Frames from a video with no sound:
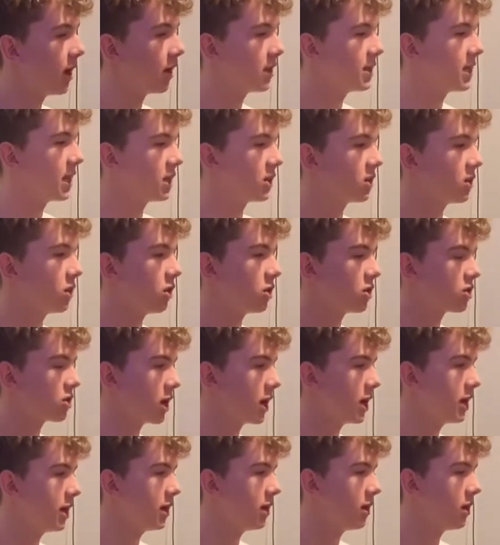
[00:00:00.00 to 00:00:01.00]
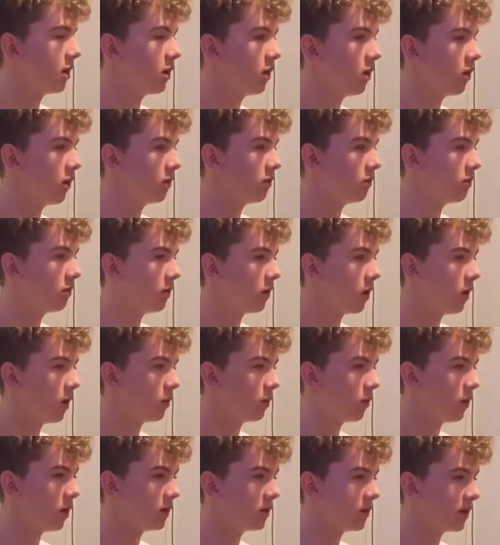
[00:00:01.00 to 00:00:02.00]
It takes a lot of training and a lot of hard
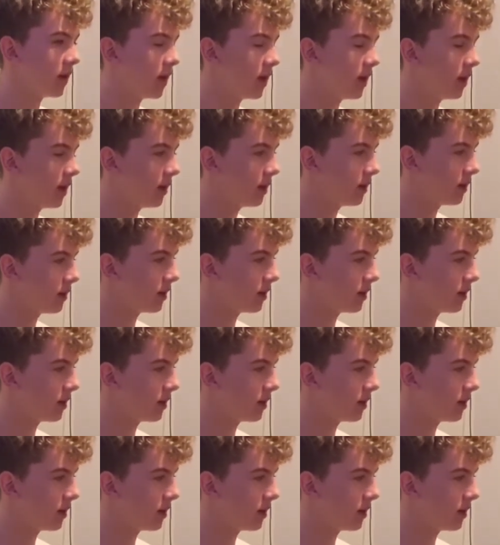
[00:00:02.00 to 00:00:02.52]
work to get there.